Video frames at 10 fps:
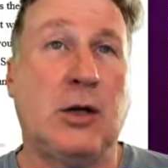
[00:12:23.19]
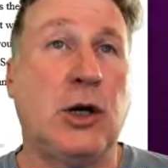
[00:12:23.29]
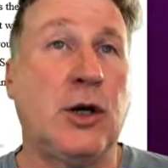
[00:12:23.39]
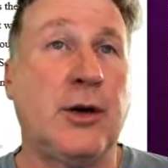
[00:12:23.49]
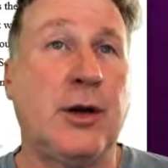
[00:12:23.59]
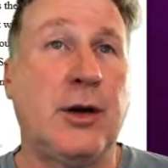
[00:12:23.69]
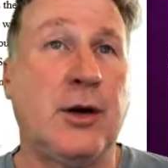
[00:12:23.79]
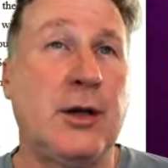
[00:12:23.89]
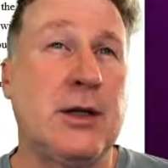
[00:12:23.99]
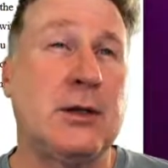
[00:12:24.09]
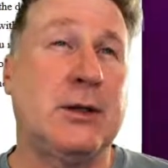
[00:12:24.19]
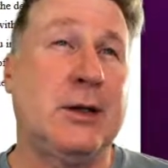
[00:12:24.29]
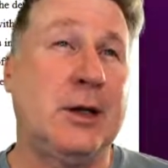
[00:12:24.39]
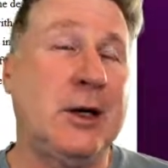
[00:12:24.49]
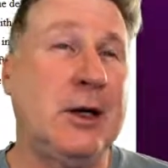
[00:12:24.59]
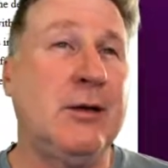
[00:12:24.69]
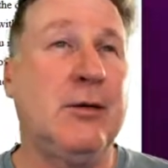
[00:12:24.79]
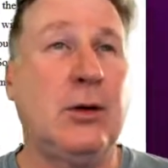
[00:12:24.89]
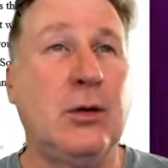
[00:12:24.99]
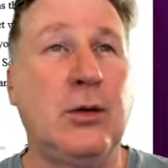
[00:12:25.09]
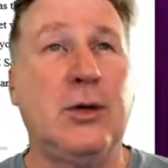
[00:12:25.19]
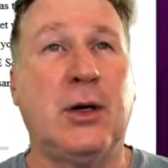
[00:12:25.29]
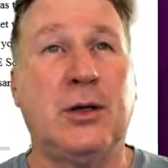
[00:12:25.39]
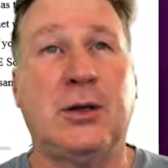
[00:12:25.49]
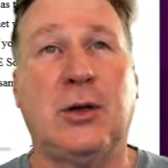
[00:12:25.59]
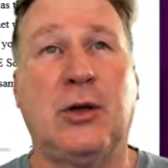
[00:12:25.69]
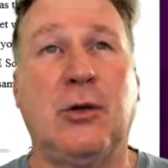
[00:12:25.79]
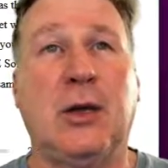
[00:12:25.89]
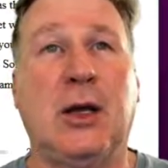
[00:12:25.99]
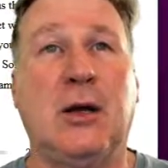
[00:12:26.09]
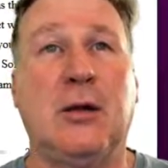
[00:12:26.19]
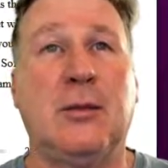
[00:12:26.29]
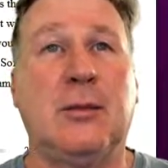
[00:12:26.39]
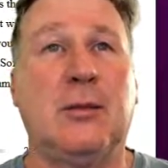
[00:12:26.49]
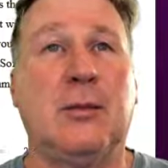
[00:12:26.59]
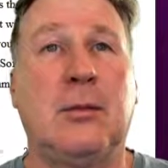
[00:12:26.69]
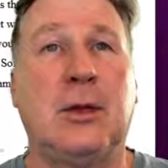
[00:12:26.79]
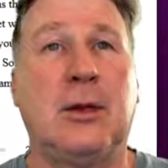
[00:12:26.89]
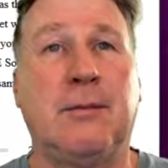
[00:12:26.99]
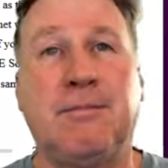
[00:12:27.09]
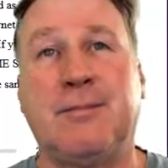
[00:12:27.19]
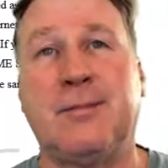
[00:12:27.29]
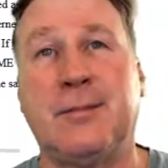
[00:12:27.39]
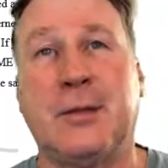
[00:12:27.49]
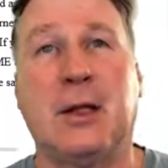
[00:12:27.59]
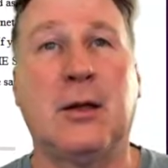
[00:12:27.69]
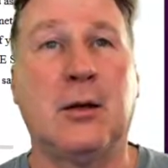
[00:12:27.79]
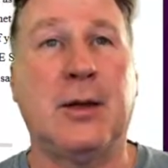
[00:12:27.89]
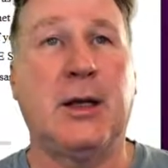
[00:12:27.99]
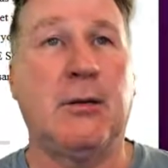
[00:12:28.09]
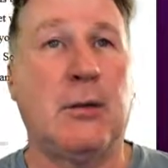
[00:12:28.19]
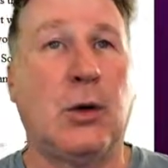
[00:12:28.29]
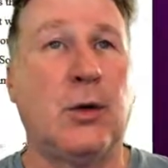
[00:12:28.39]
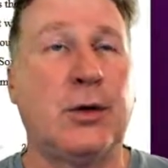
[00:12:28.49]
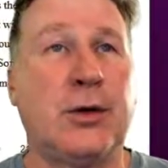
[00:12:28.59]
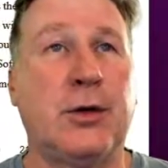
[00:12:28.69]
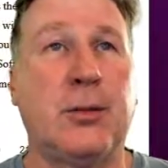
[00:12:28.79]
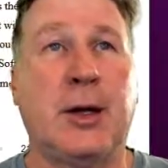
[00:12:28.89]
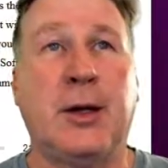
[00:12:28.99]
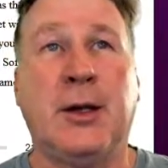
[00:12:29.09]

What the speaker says: Courier is kind of old. Also Qmail, a little bit older too, but